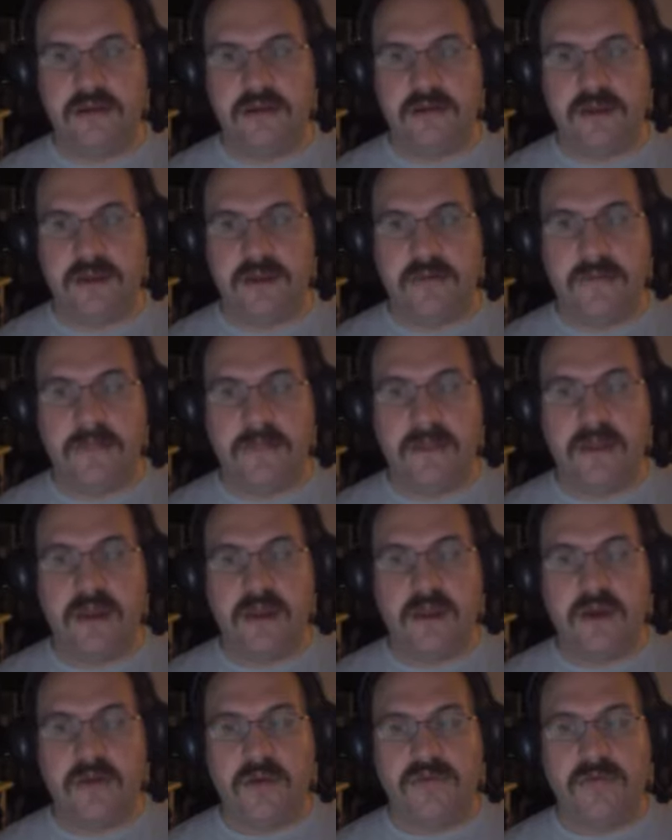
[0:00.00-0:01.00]
Now,
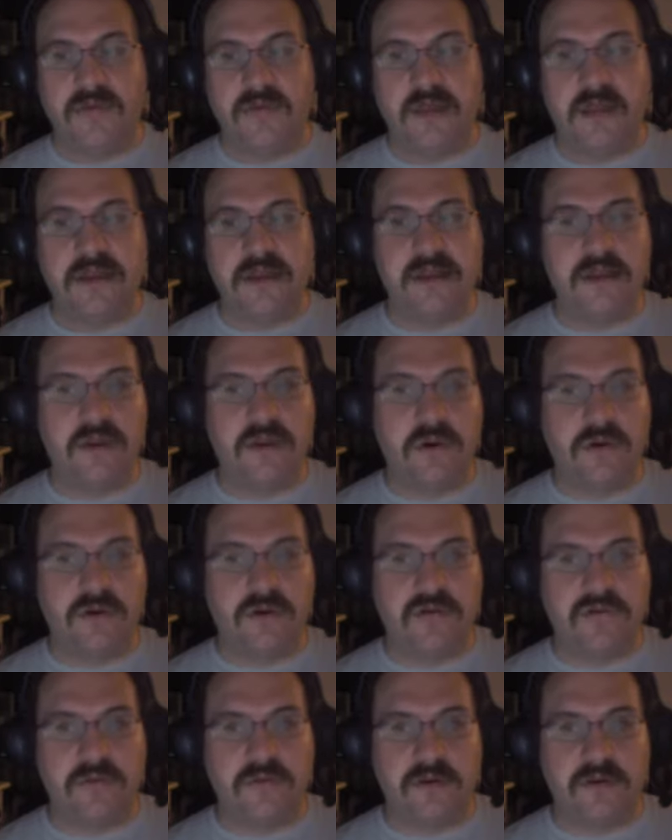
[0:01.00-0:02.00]
something I did
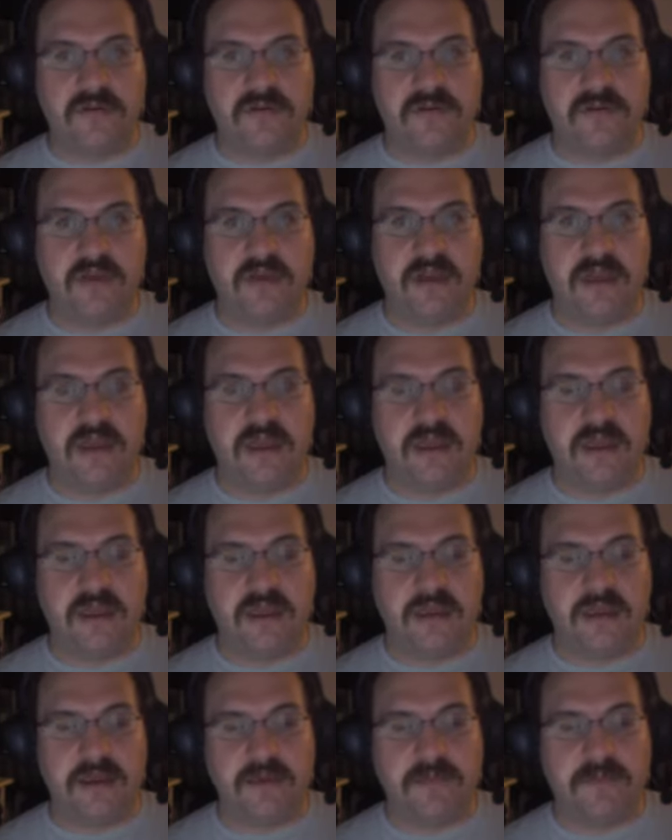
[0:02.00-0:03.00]
notice was
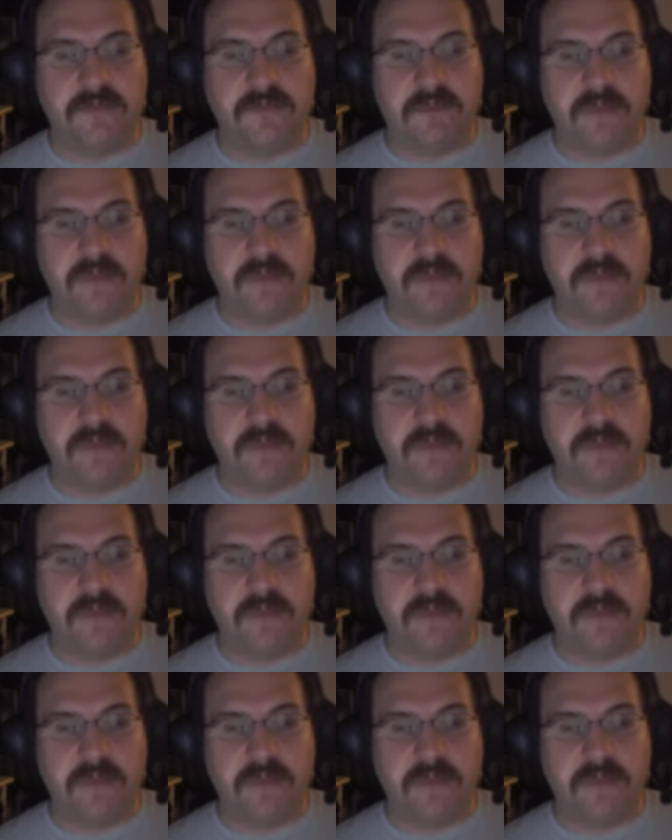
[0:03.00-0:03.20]
a